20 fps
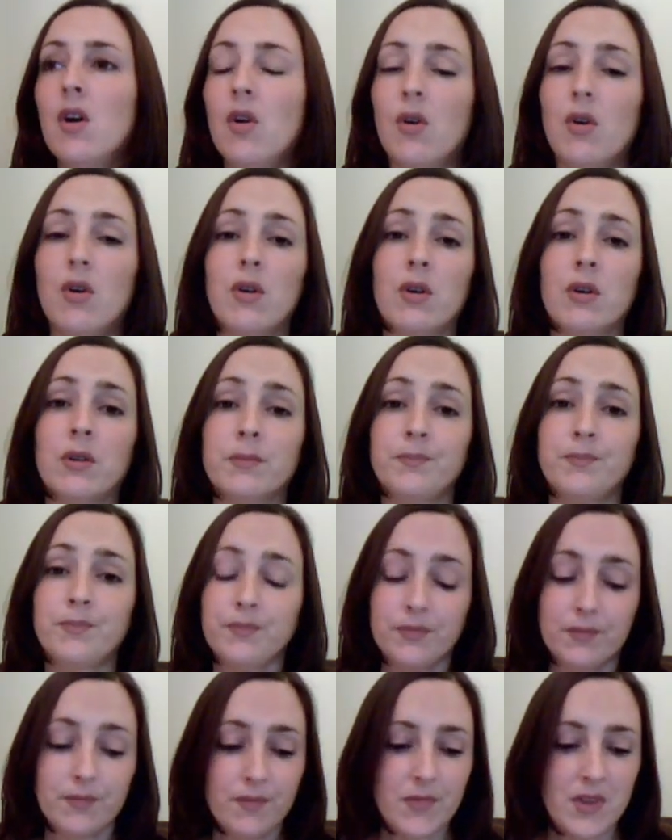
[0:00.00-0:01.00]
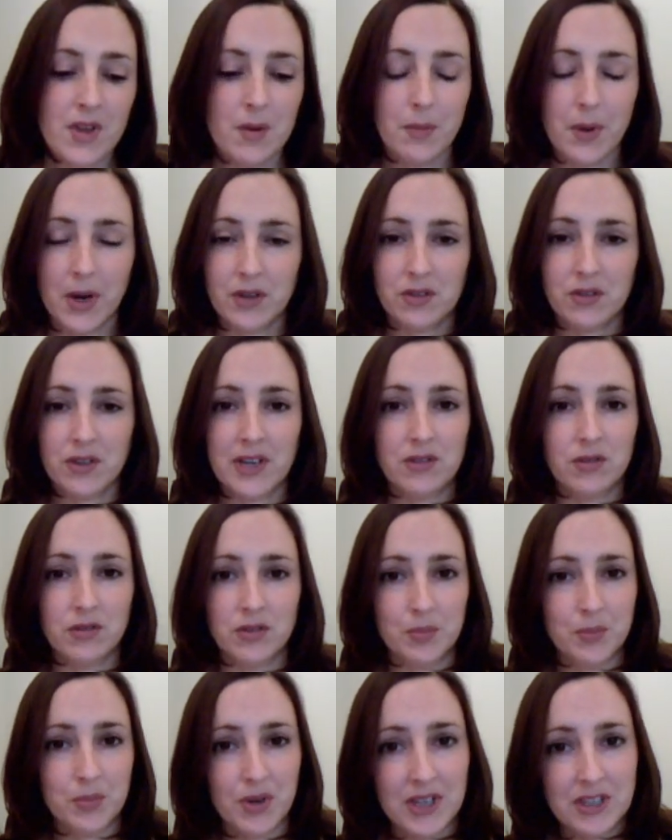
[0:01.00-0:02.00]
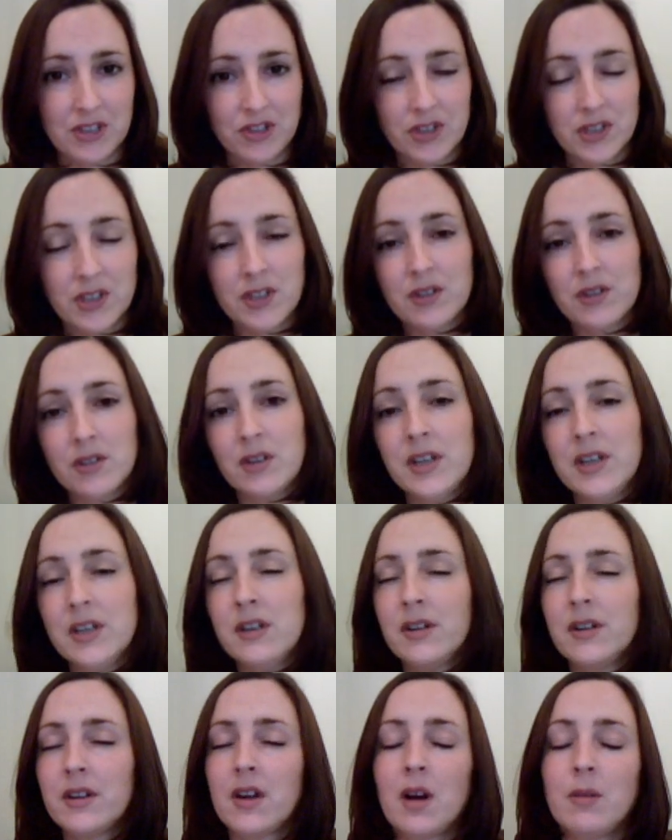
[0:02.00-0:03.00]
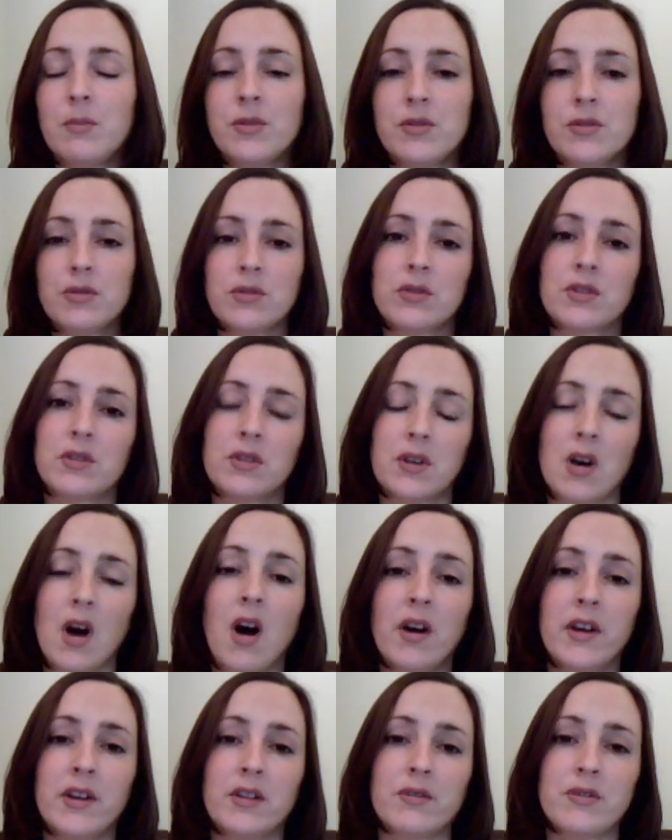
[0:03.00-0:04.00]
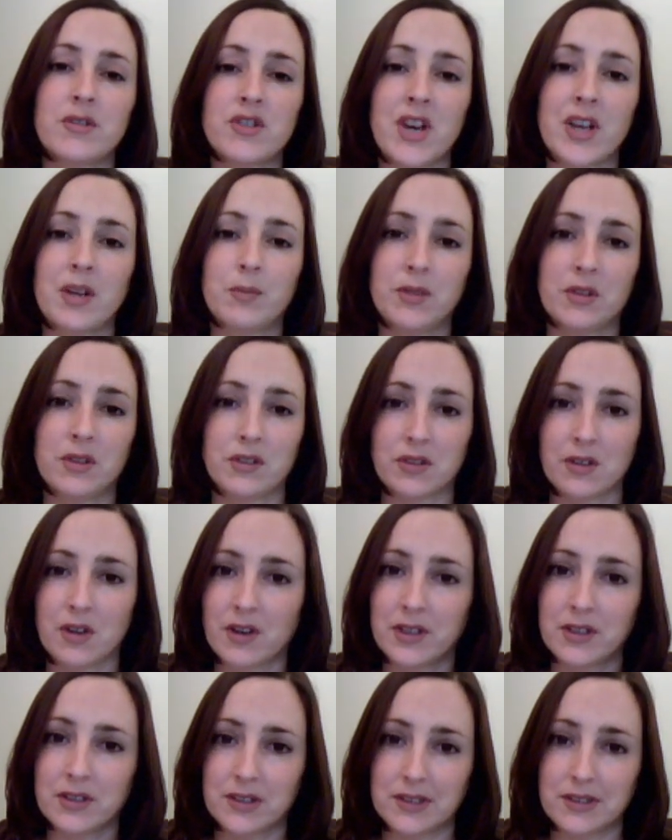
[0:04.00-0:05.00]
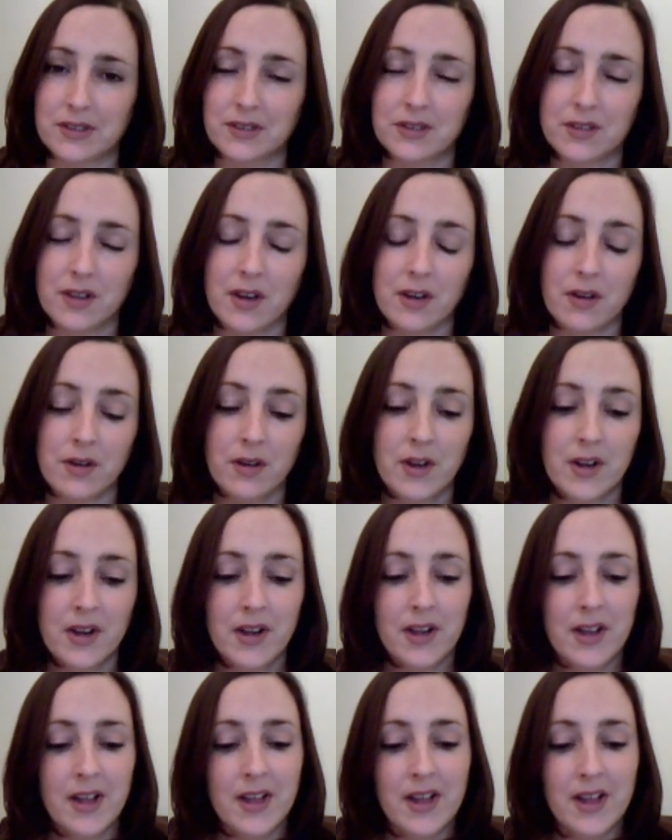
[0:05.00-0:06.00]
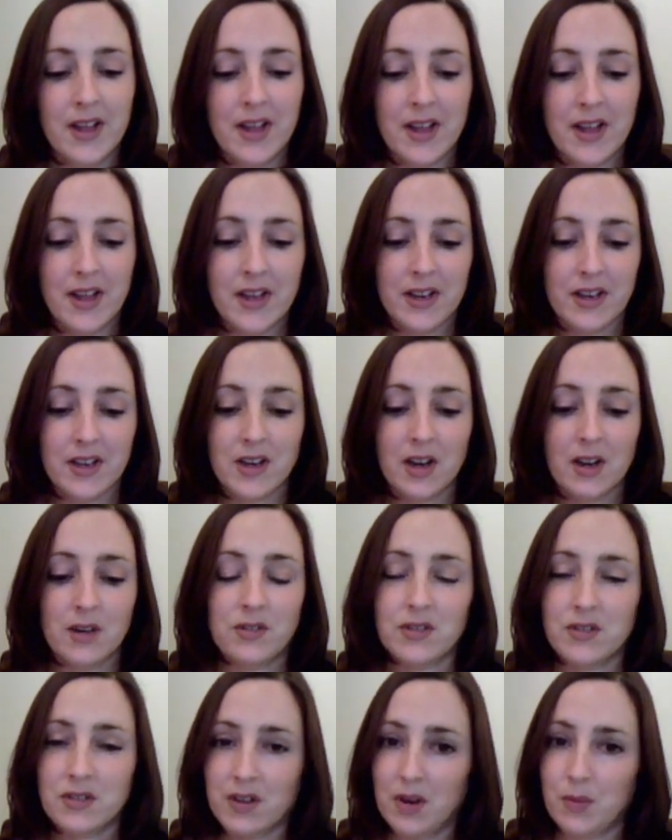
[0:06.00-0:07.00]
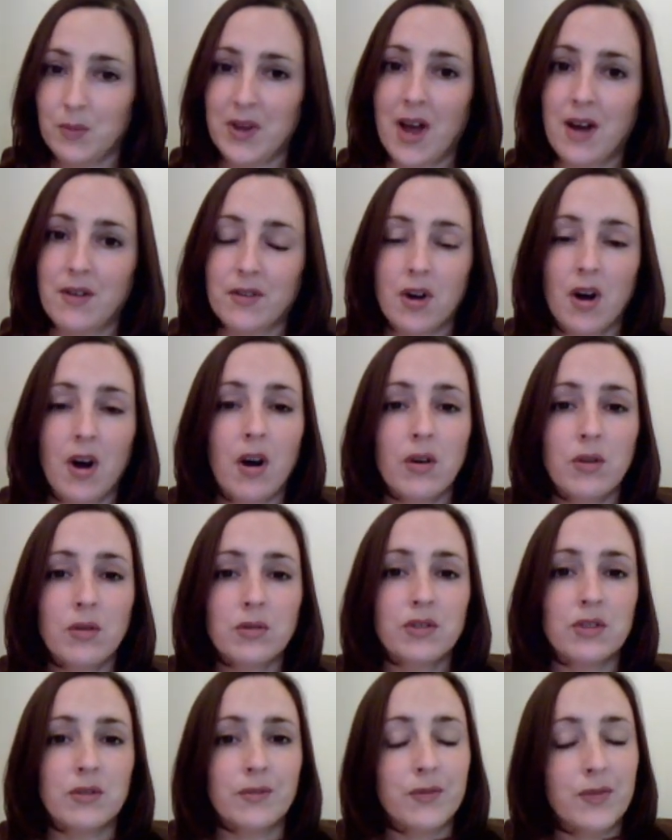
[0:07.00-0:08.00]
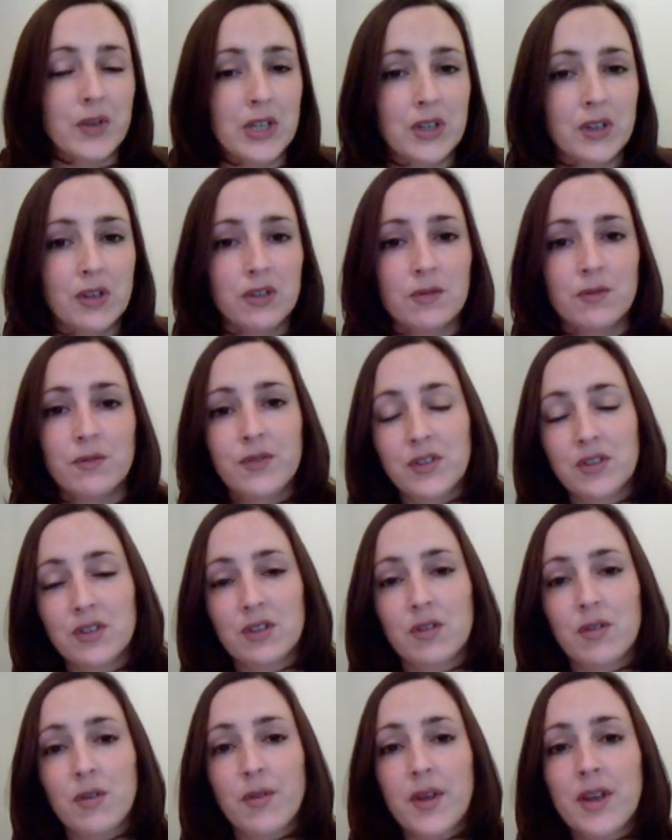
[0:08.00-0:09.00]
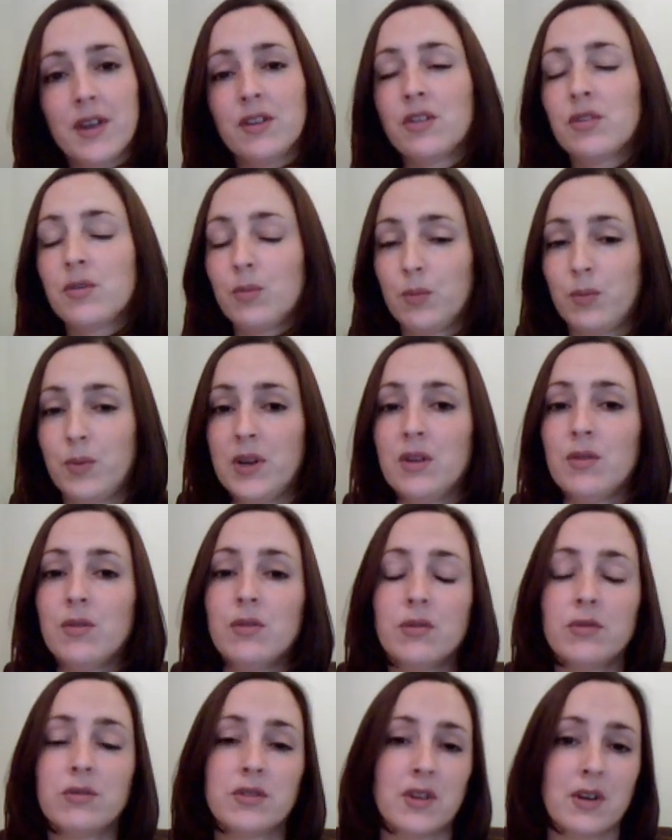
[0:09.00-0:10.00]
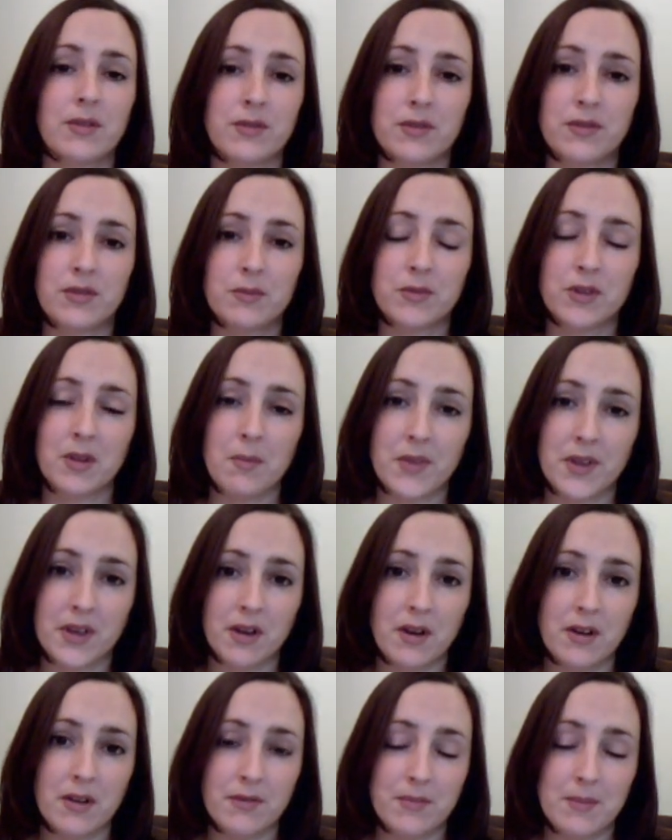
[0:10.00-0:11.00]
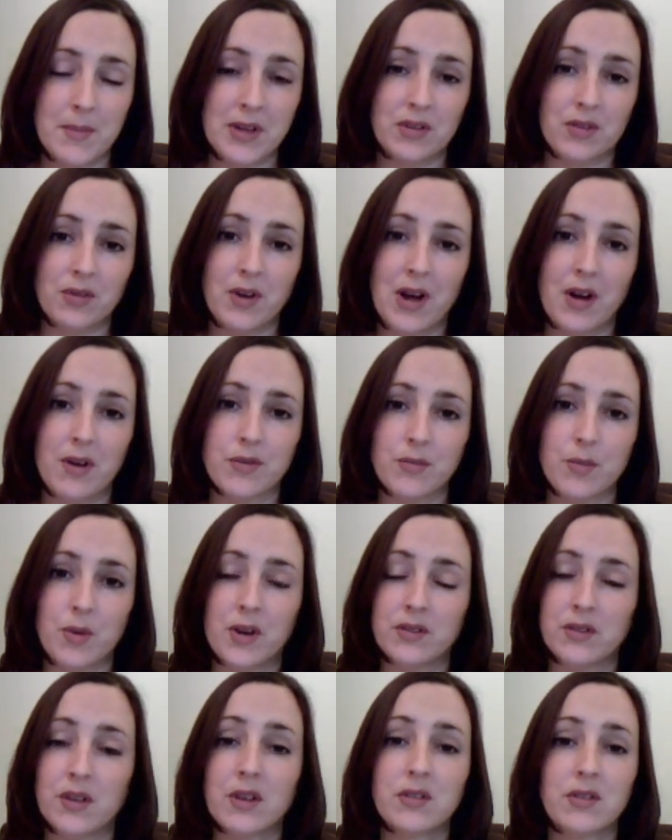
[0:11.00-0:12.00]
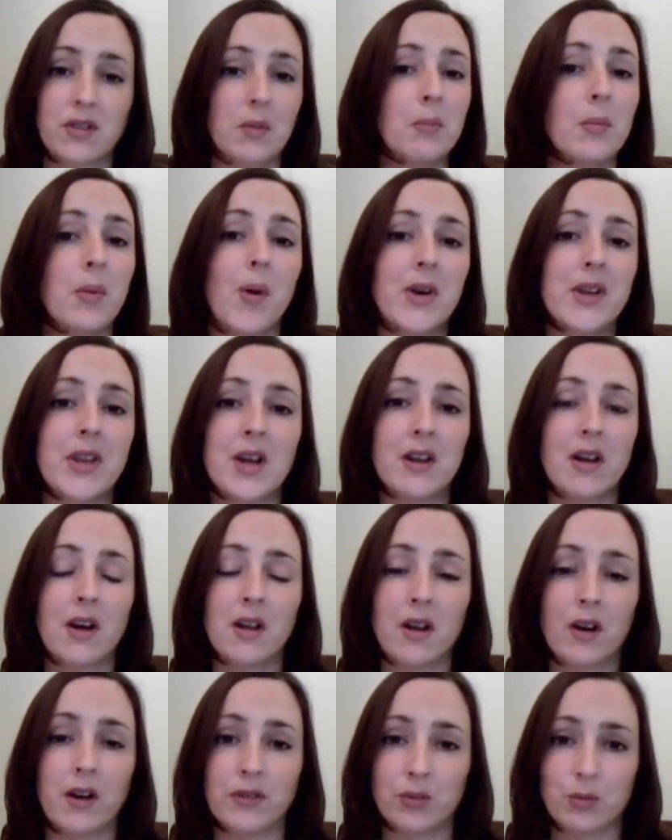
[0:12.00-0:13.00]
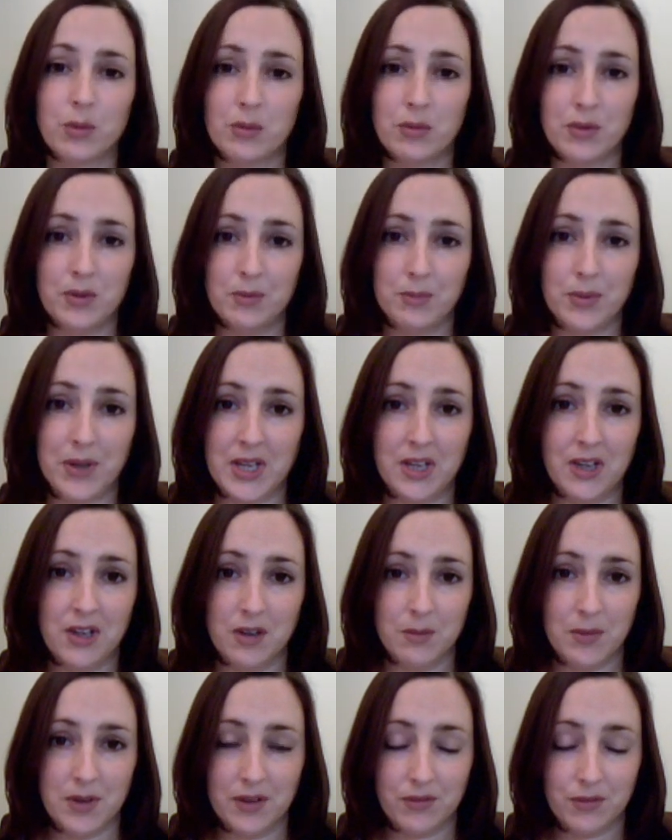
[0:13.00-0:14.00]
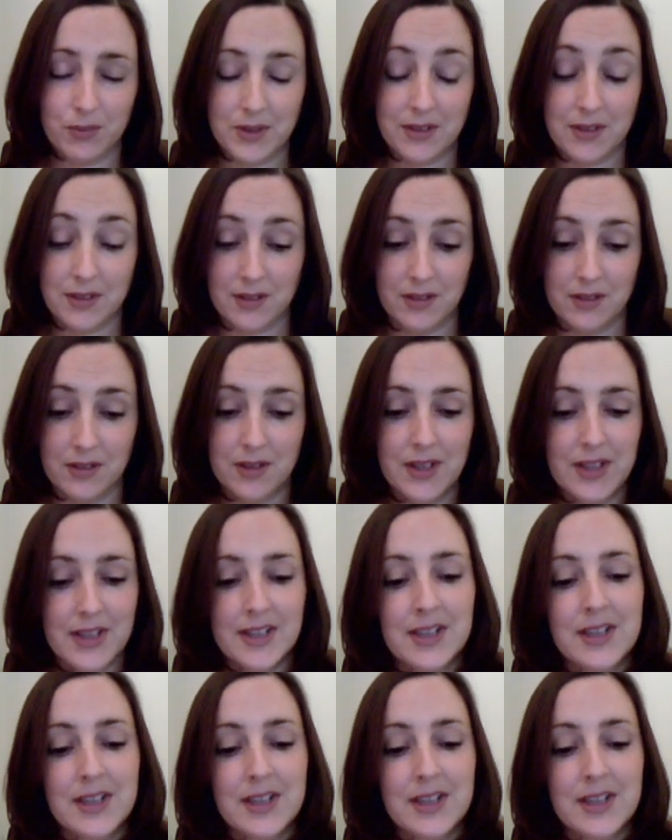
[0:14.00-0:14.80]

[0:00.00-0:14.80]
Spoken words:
or a postnatal depression, or it comes in all kind of shapes and sizes. So just like we have colds and flus and physical things, we all suffer from something kind of mental health wise at some point in our lives. We wouldn't be human if we didn't.